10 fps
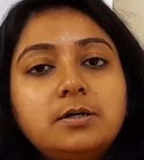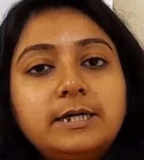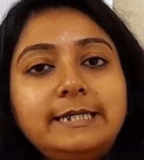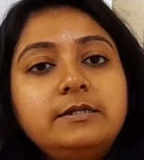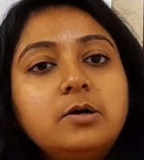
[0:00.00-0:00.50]

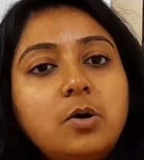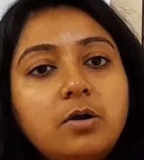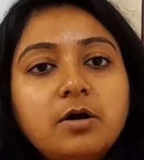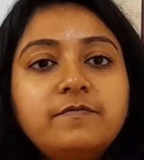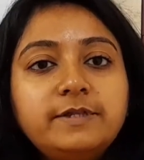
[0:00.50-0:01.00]
in
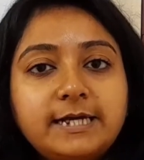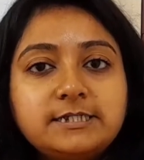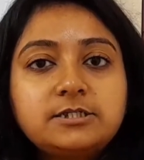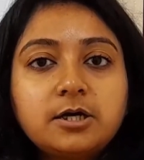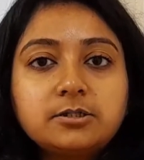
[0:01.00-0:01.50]
all of that
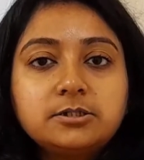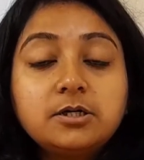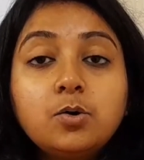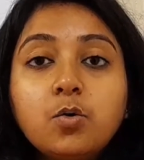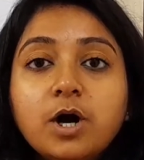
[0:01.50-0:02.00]
structure,
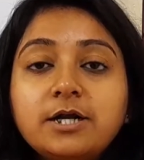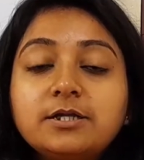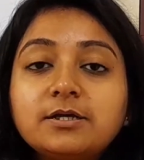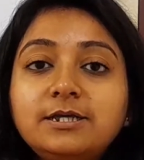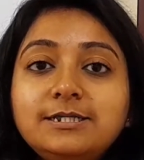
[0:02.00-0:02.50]
what
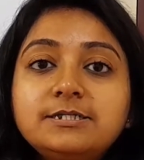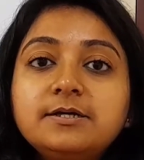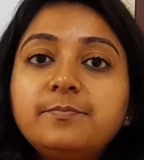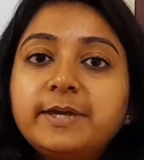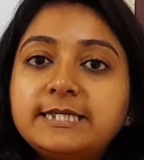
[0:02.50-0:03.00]
is
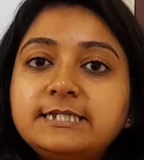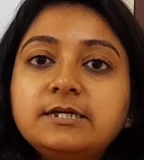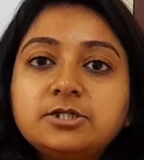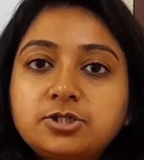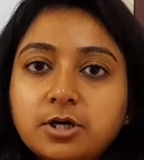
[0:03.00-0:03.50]
the
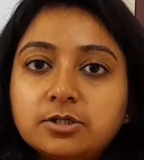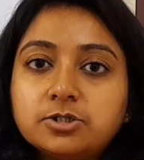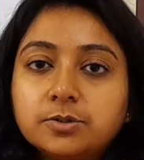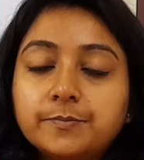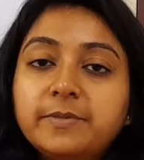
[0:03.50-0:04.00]
basic
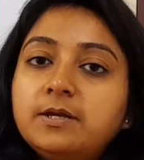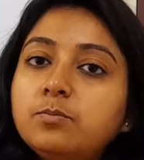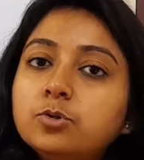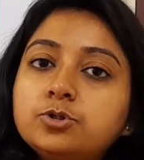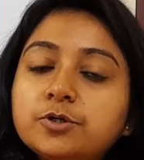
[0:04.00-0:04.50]
structure? In
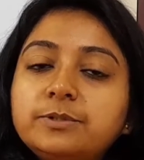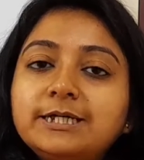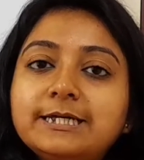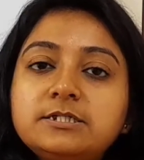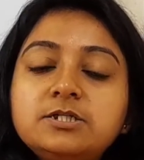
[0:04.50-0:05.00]
most of the
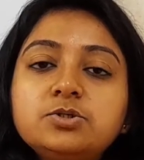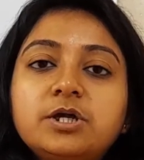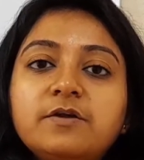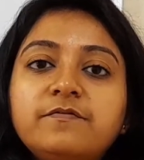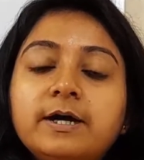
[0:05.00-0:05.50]
cases you
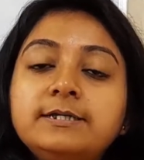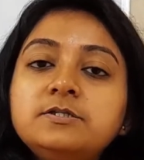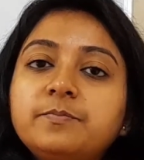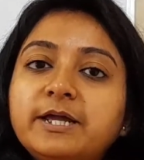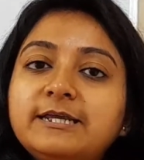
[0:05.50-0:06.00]
can find
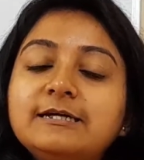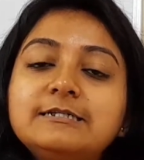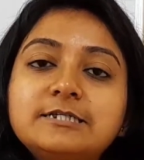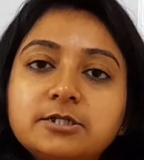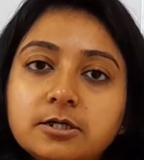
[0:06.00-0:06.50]

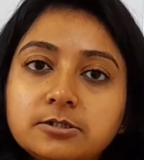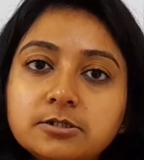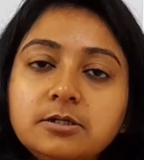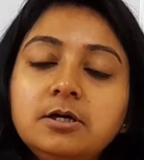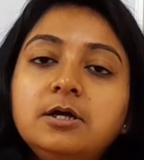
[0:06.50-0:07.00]
spherical
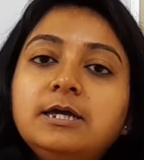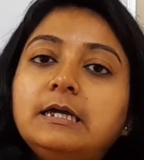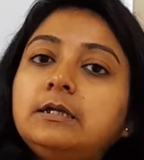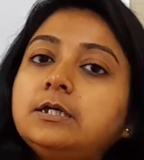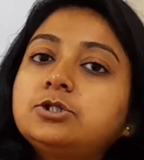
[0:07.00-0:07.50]
structure
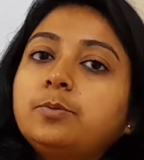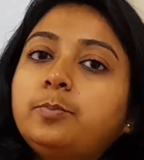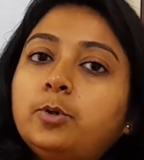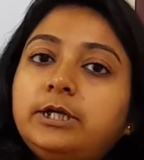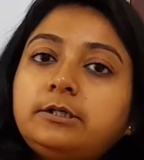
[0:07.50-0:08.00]
in case of
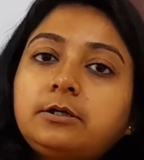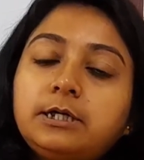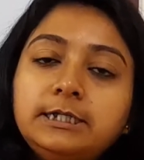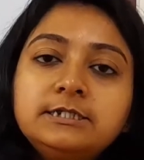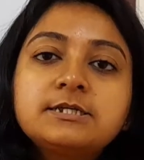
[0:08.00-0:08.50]
pollen
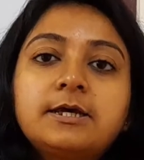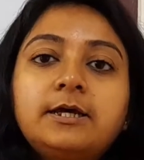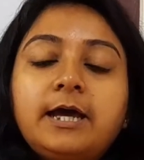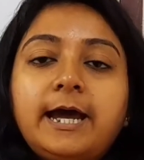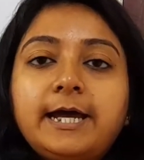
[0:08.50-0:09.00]
grains,
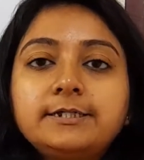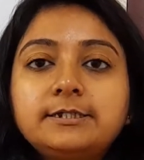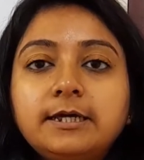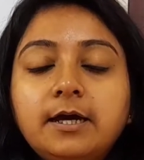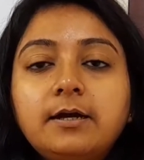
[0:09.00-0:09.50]
and
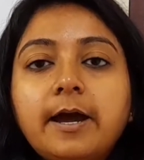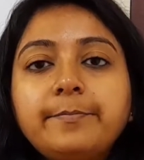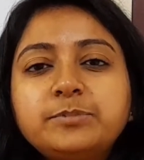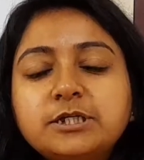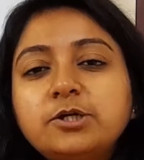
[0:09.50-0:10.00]
they are
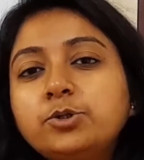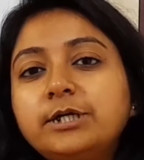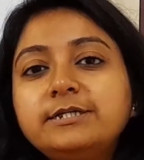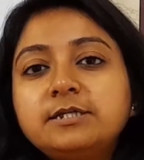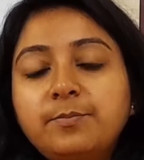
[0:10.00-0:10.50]

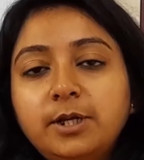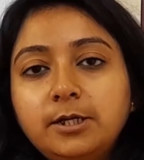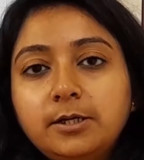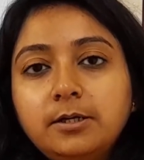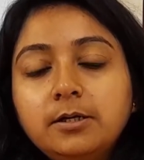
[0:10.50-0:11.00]
absolutely
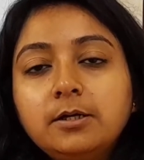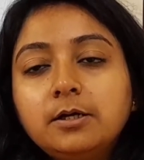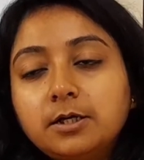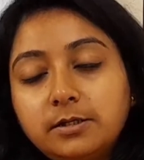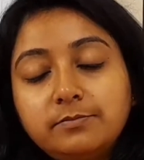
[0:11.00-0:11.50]
similar.
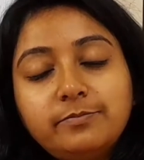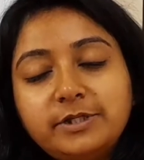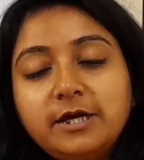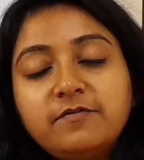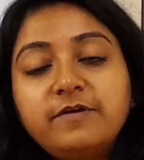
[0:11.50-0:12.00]

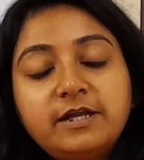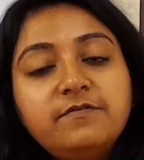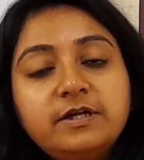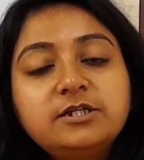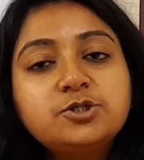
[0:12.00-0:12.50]
They are
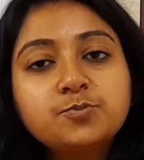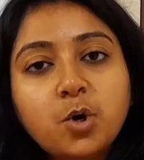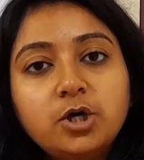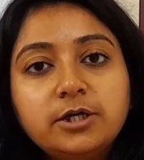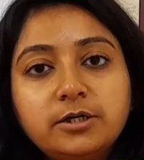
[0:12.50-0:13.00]
very
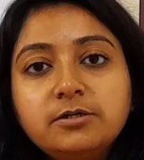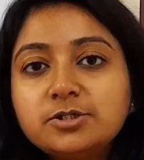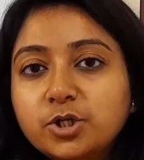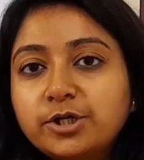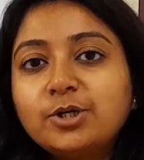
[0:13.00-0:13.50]
smaller,
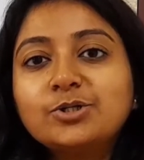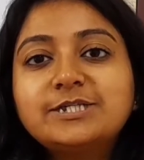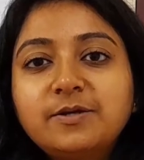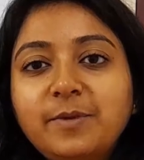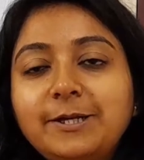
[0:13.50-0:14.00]
sorry, not
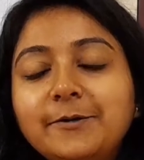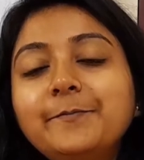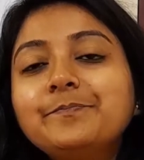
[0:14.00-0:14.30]
similar,